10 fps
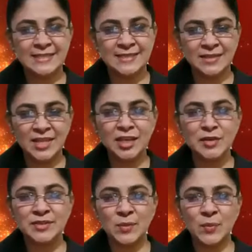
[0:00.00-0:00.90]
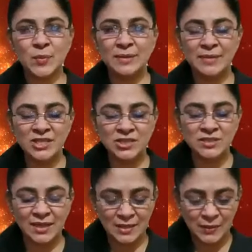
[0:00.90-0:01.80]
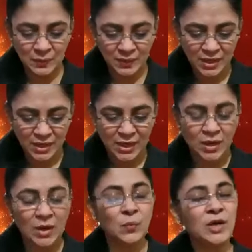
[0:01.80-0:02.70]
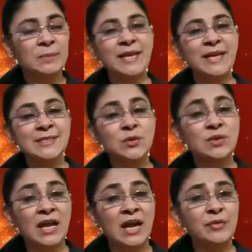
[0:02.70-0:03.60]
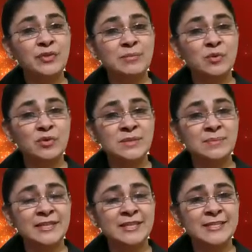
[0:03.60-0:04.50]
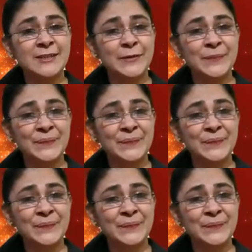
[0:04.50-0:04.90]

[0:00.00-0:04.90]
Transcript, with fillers: sir. Thank you, sir, very much. Thank you. What makes you laugh the most, my dear sir?